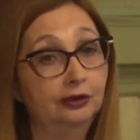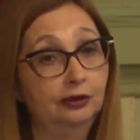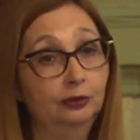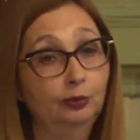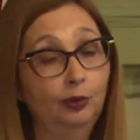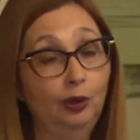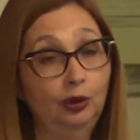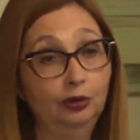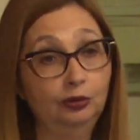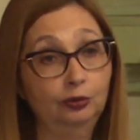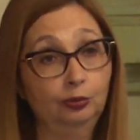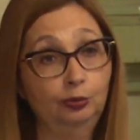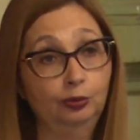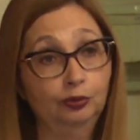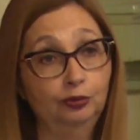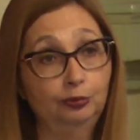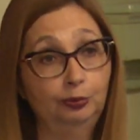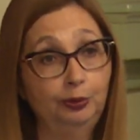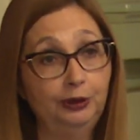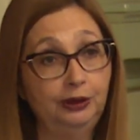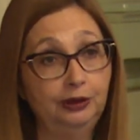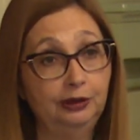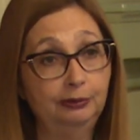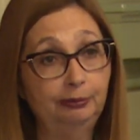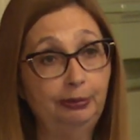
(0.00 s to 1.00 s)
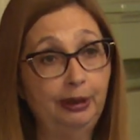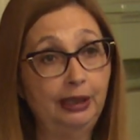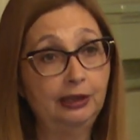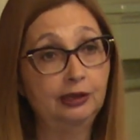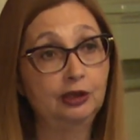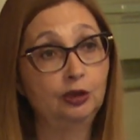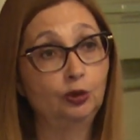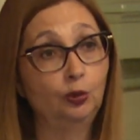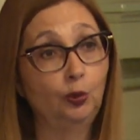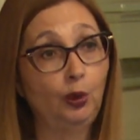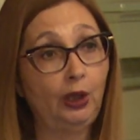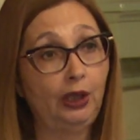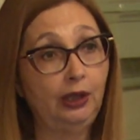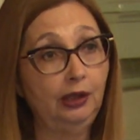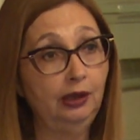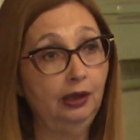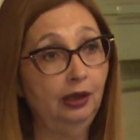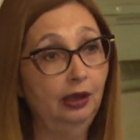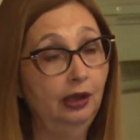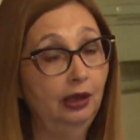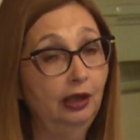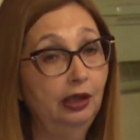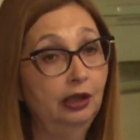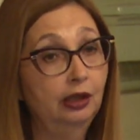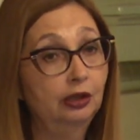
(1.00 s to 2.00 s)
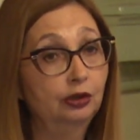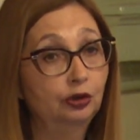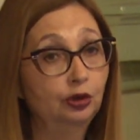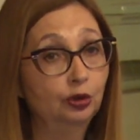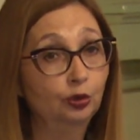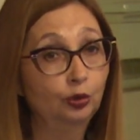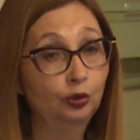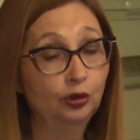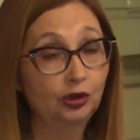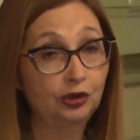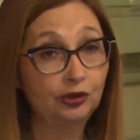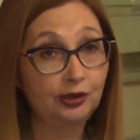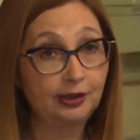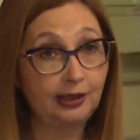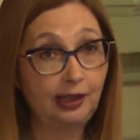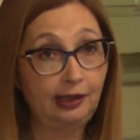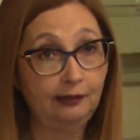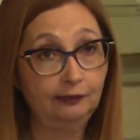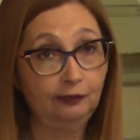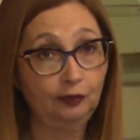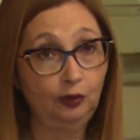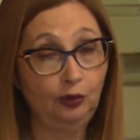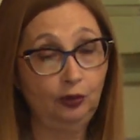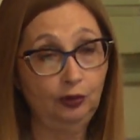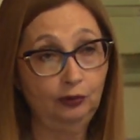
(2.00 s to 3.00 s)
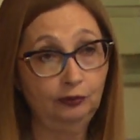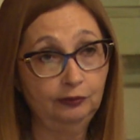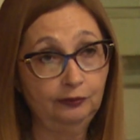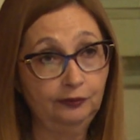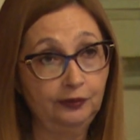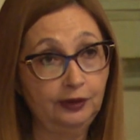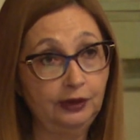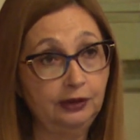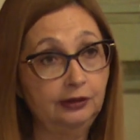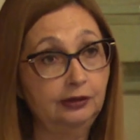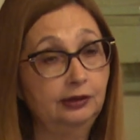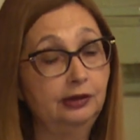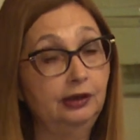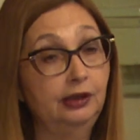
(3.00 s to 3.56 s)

What would be the best way to resolve conflict